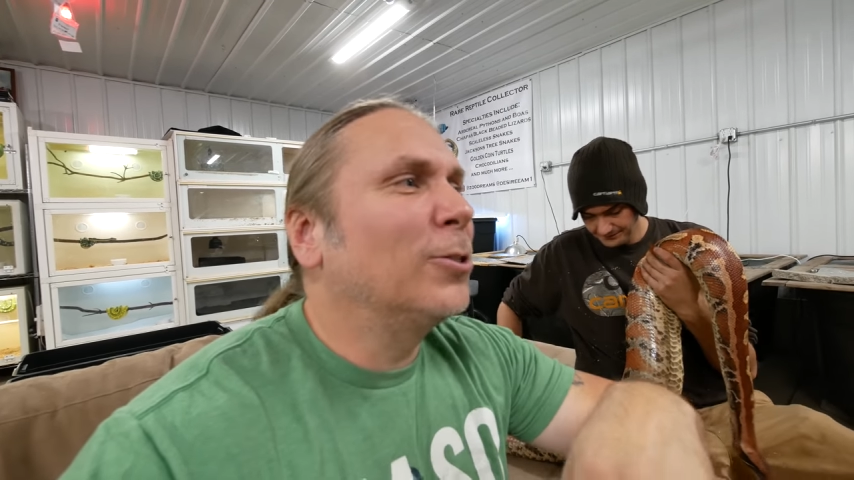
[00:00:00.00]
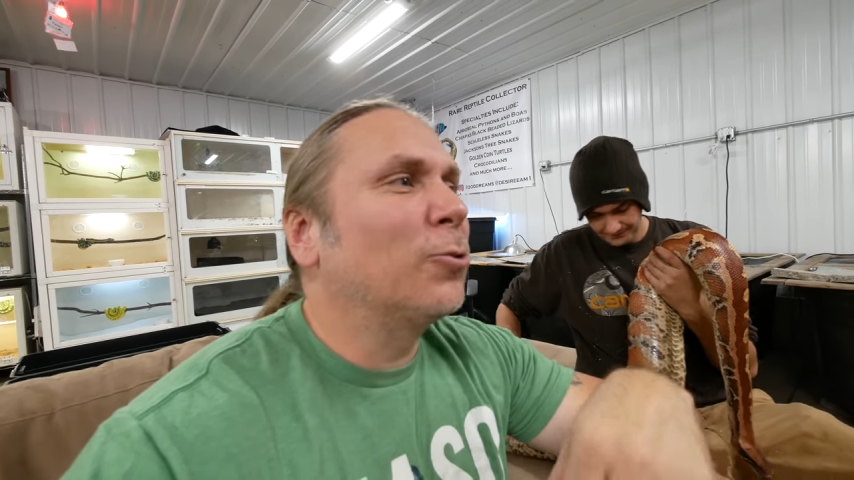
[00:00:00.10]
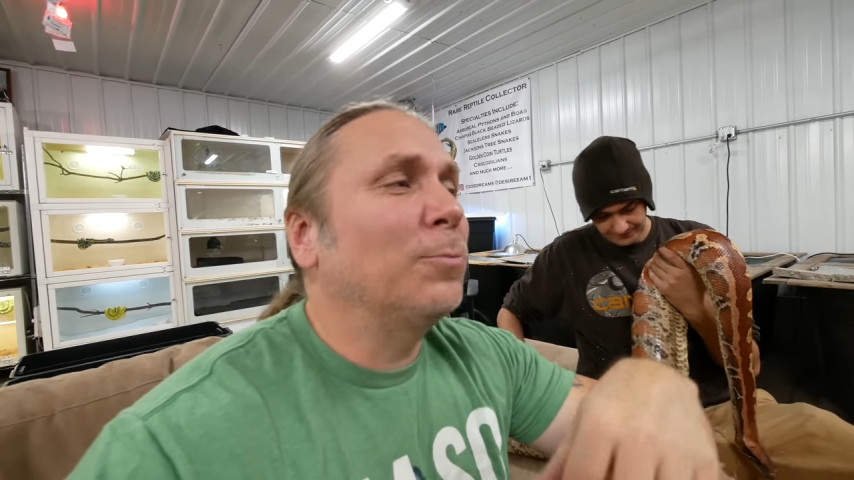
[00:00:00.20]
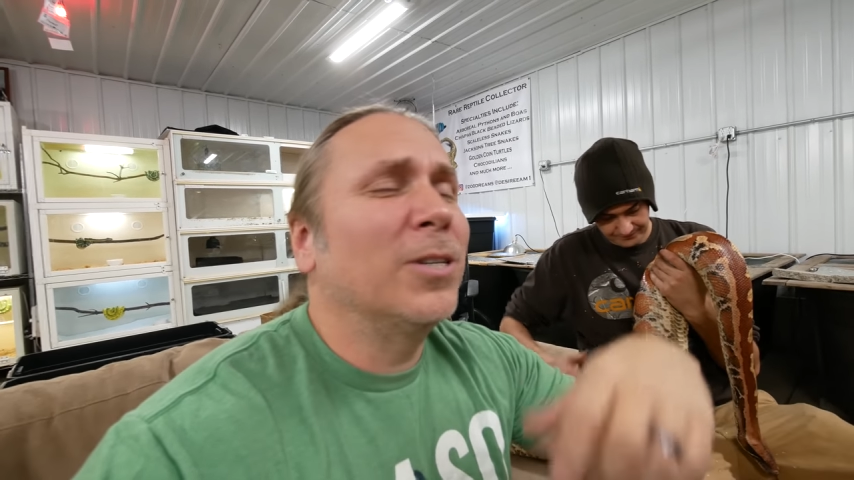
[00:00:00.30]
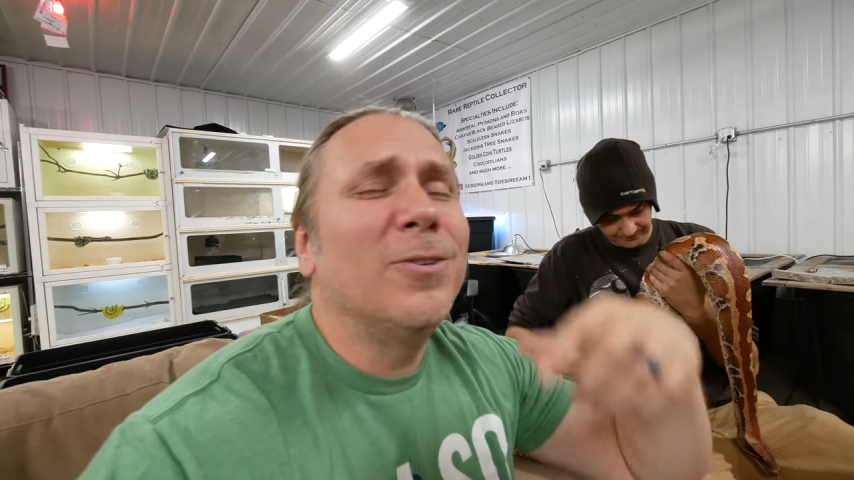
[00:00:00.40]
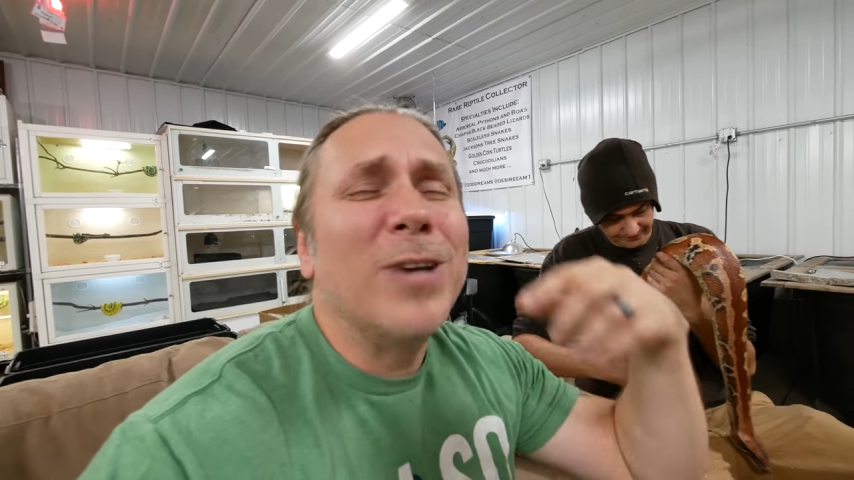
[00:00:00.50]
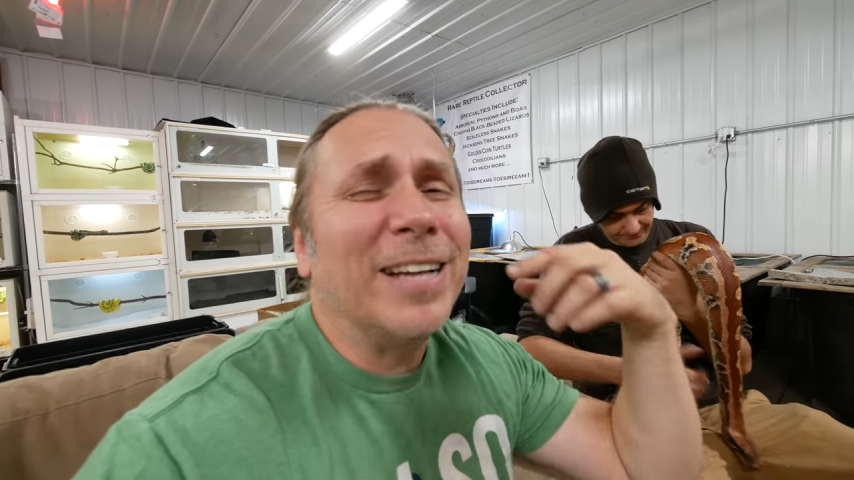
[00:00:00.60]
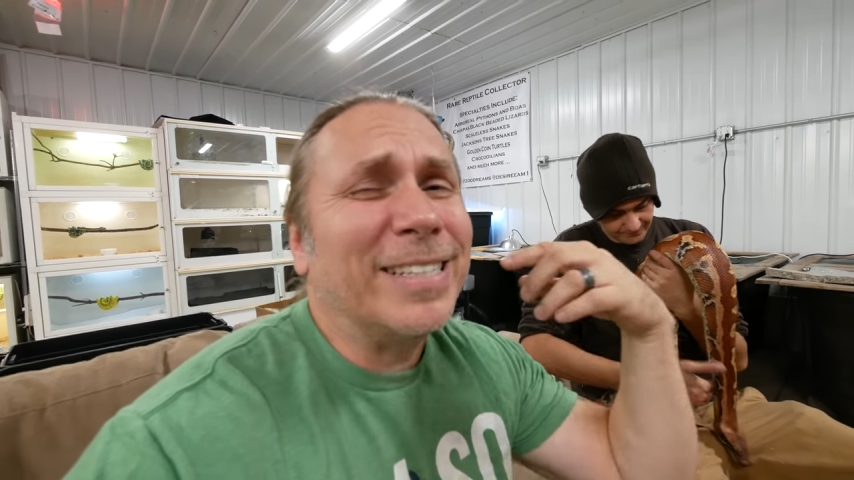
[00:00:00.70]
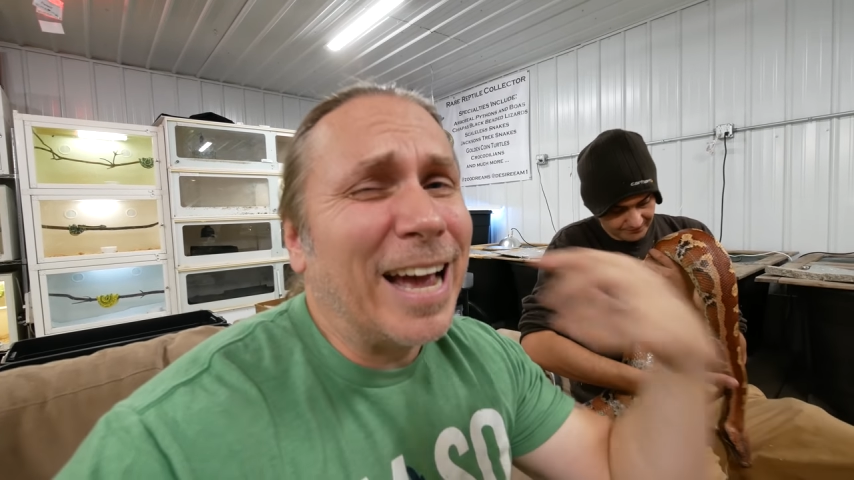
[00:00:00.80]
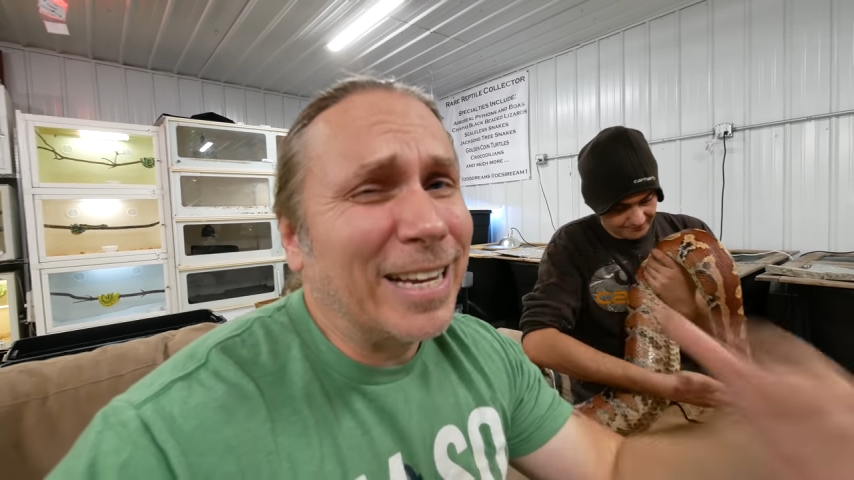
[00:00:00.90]
description. You
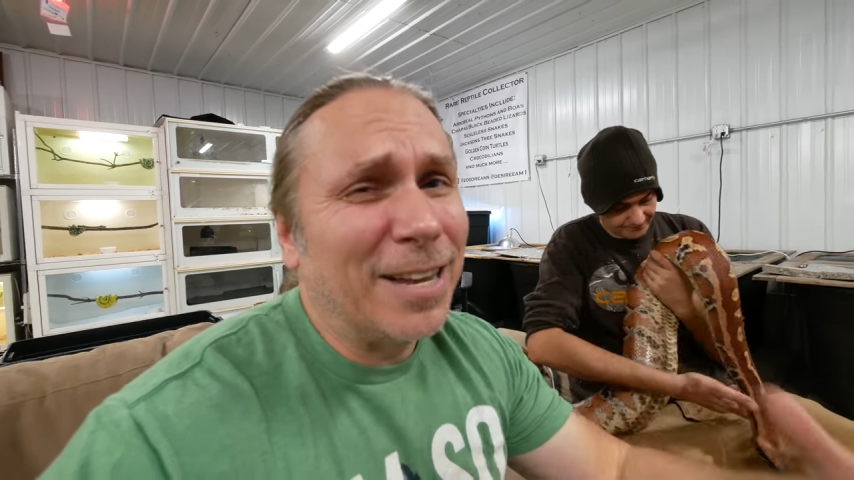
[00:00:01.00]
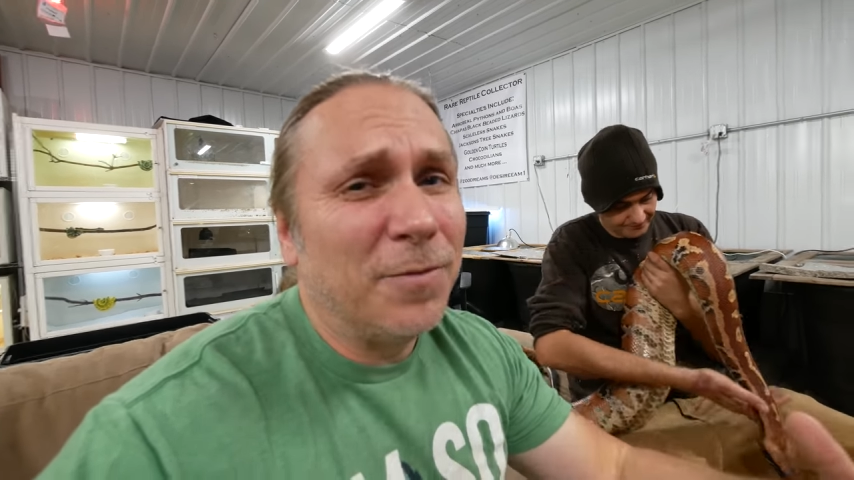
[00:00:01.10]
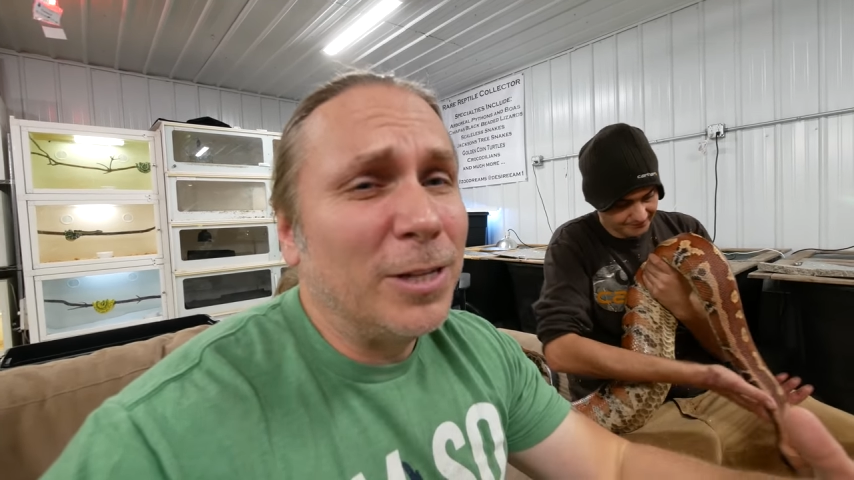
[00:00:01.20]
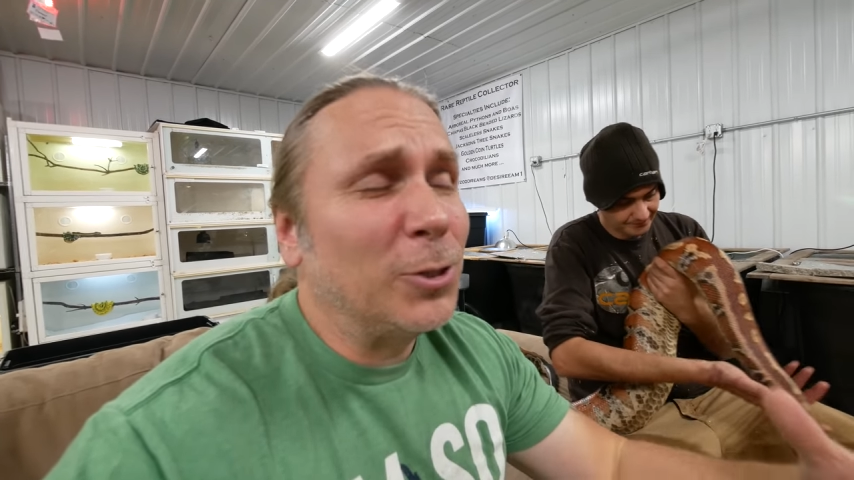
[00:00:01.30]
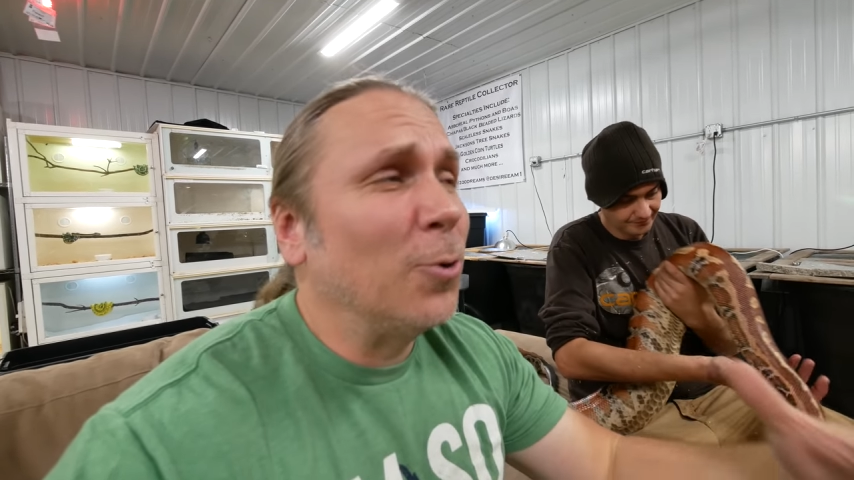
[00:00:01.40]
guys got to give these